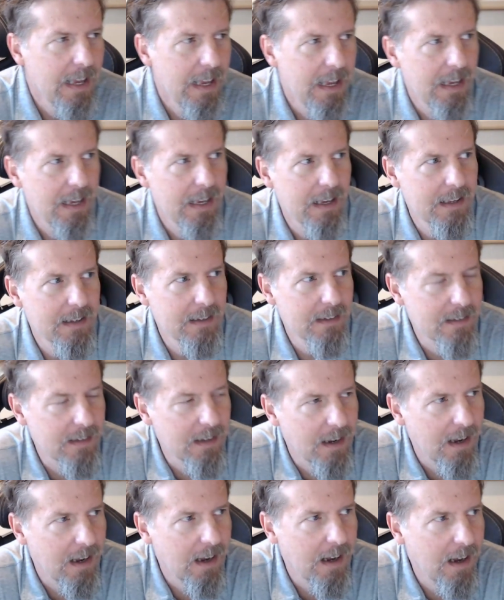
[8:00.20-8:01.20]

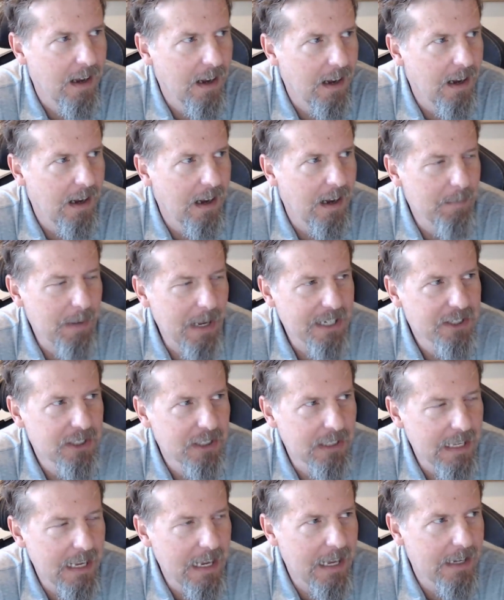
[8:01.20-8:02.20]
and I'm
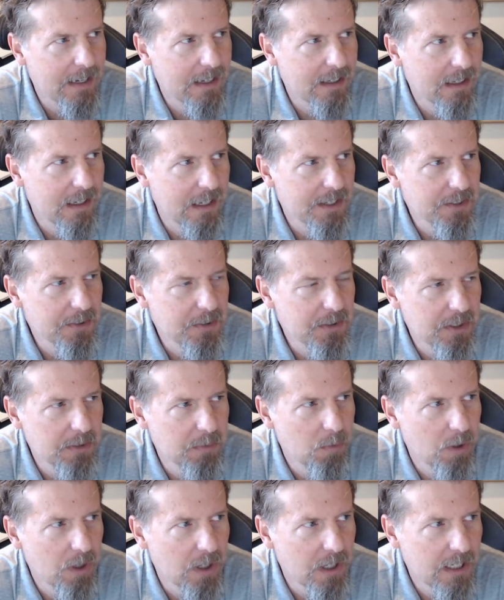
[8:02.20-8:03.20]
actually I used
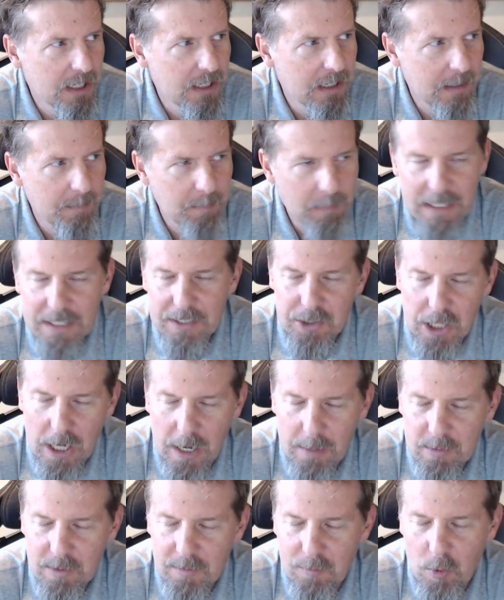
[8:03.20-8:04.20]
to work many
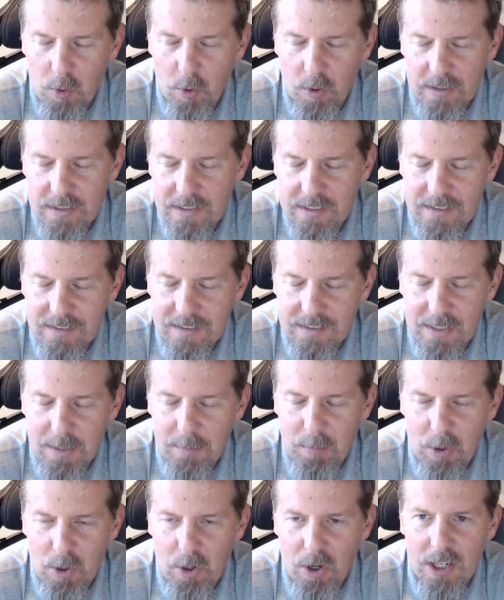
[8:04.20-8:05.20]
jobs, of course, as a
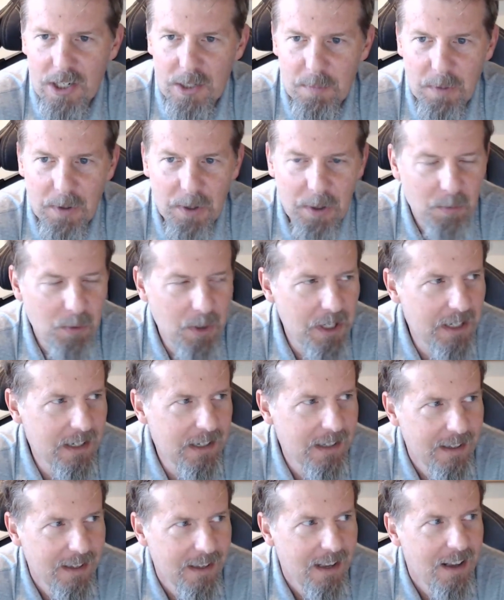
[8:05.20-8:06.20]
typical entrepreneur
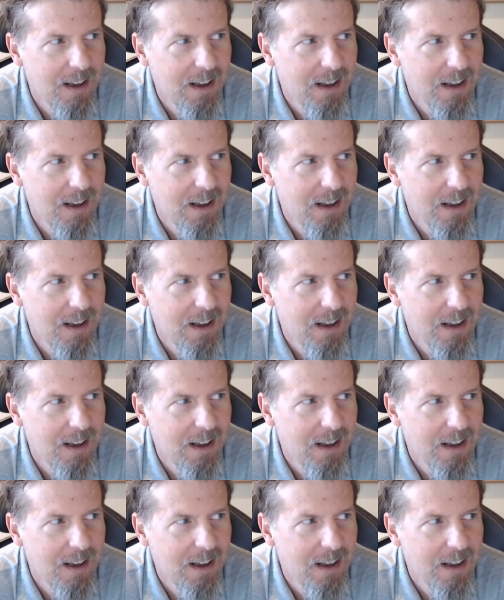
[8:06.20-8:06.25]
would,